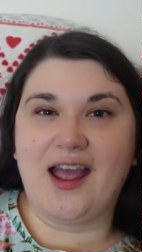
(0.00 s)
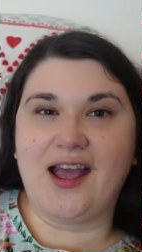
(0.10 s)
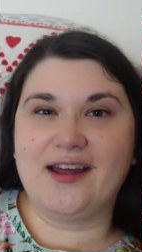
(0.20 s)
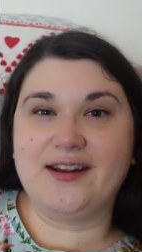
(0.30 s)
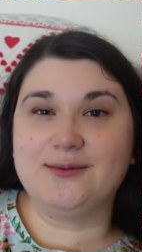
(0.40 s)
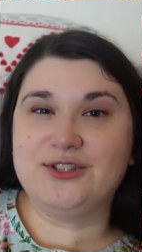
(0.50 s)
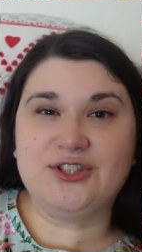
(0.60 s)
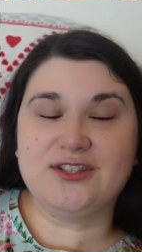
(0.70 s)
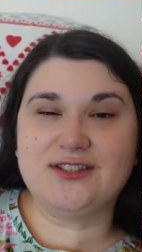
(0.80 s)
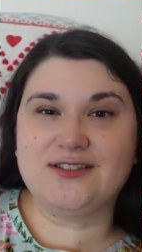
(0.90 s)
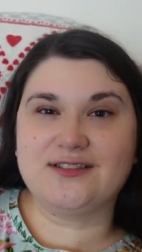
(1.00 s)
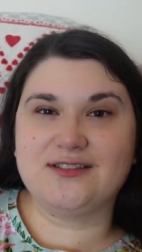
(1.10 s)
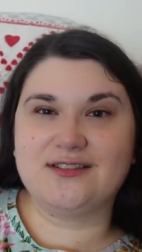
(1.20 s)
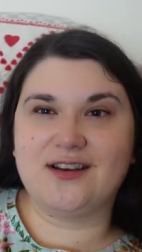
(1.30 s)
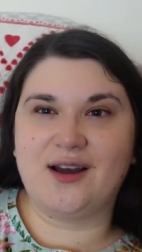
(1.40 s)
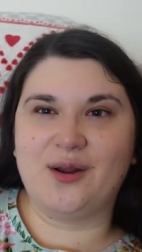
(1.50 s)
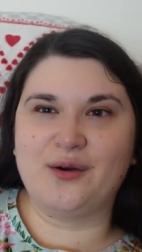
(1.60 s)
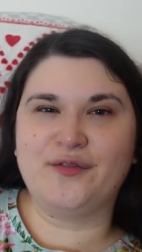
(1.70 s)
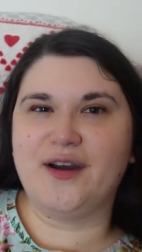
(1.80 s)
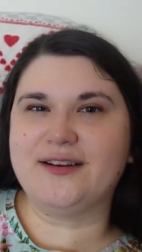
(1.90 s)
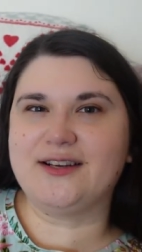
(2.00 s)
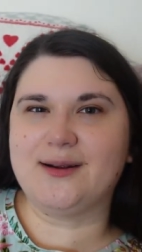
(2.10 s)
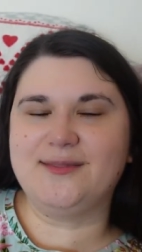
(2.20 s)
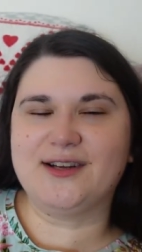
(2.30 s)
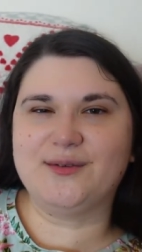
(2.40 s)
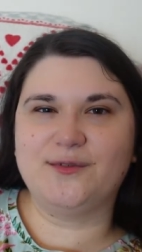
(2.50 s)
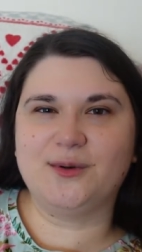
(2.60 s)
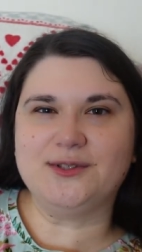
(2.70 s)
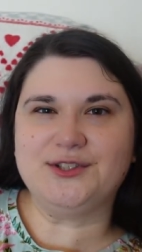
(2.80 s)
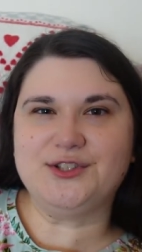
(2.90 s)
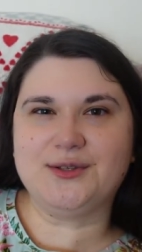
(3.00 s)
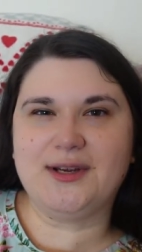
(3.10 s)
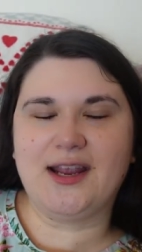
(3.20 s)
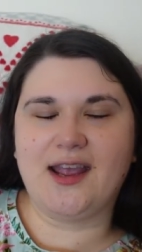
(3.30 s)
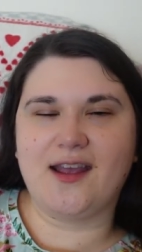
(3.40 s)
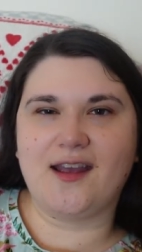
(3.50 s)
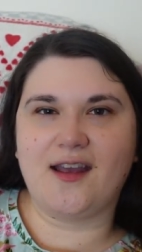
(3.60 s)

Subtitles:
And it was just a lot of fun, and I'm looking forward to doing it